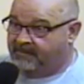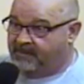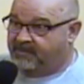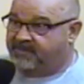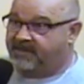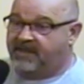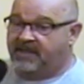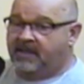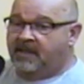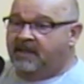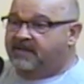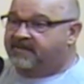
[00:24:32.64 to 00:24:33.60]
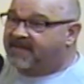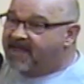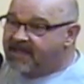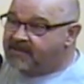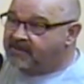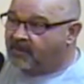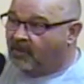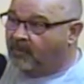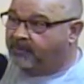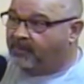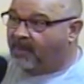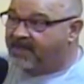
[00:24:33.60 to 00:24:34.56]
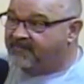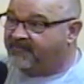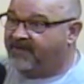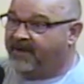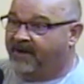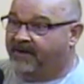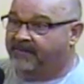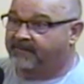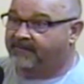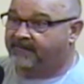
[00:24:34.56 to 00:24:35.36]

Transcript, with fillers: You see, Satan don't play fair.